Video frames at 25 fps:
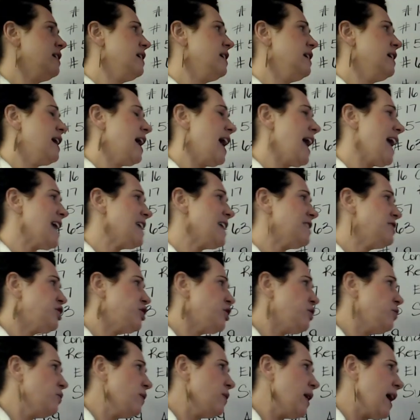And
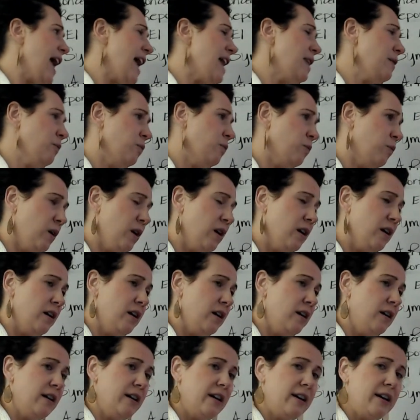2 and
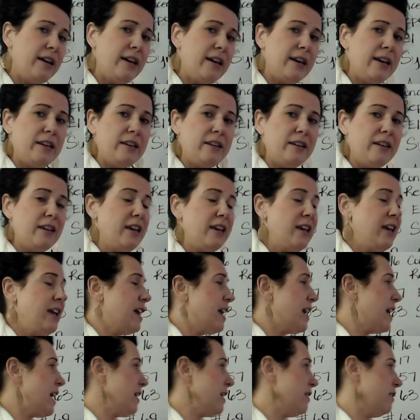1.
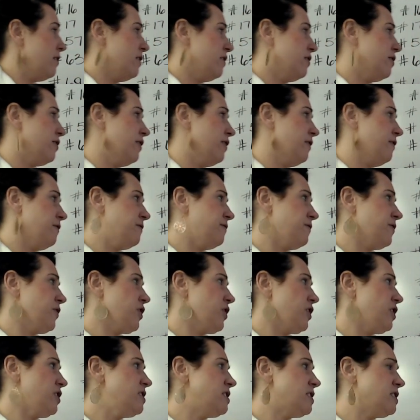And the
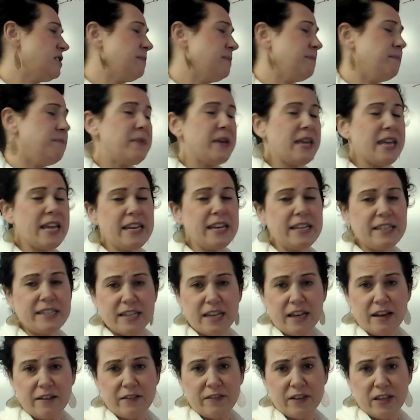first beat
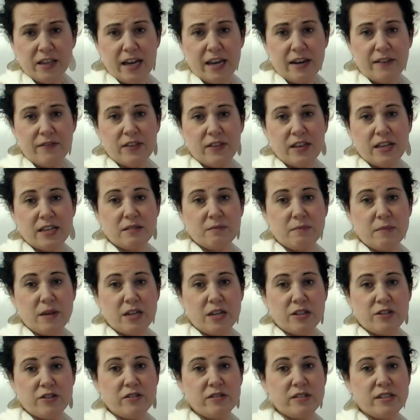of a lot of these
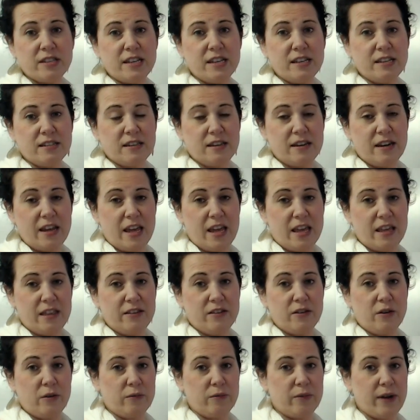measures is an 8th
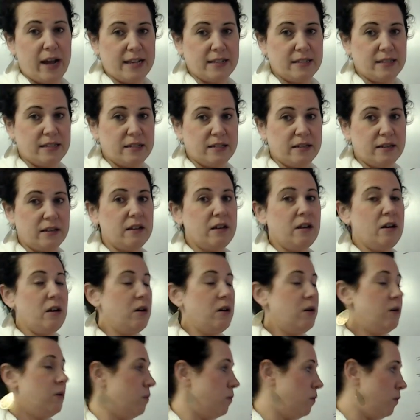note rest.
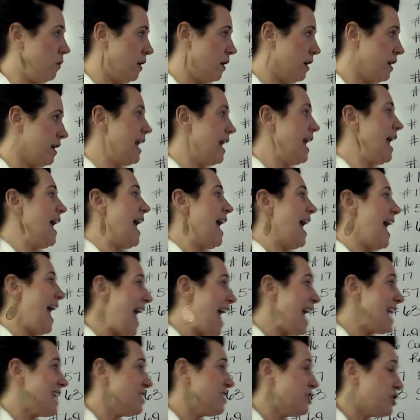1
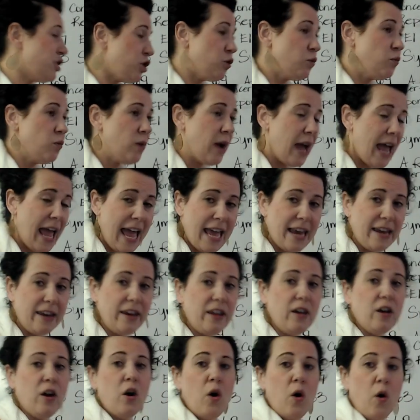and 2 and
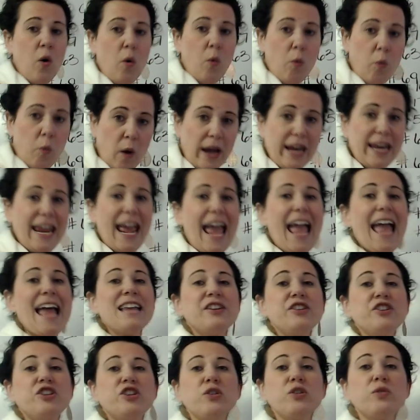1
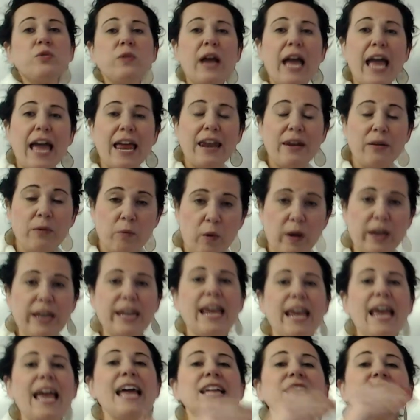and 2 and 1
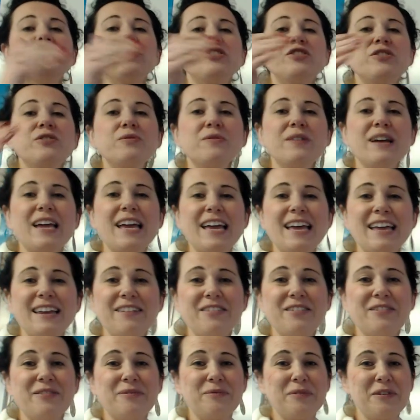and 2 and.
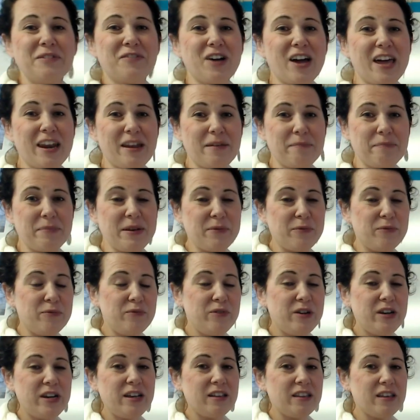And we've got to be
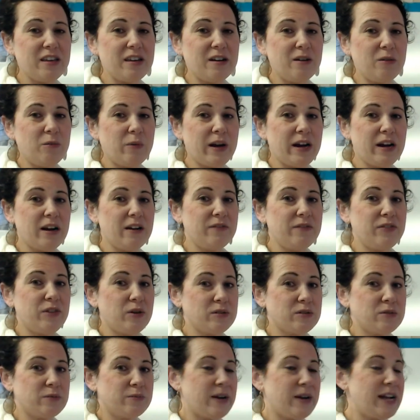really aware of
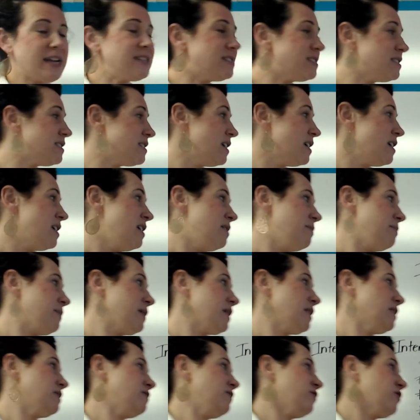those rests
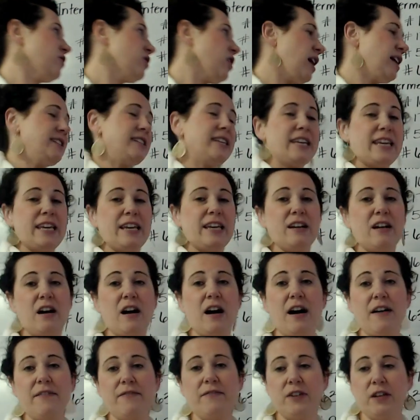because we've got to get
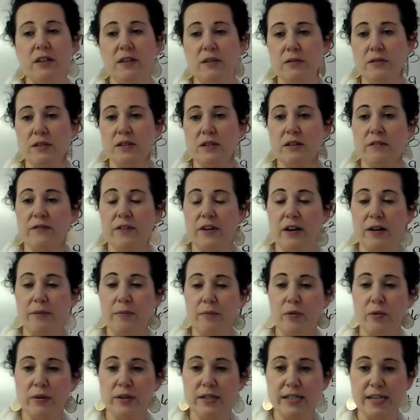off on those. They're very
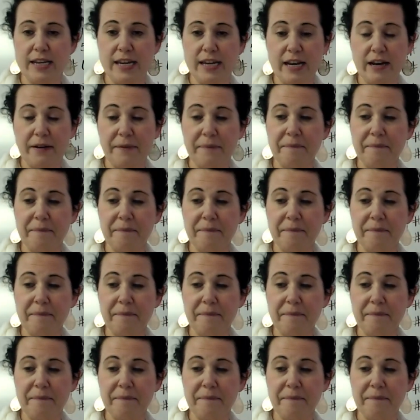important to hear.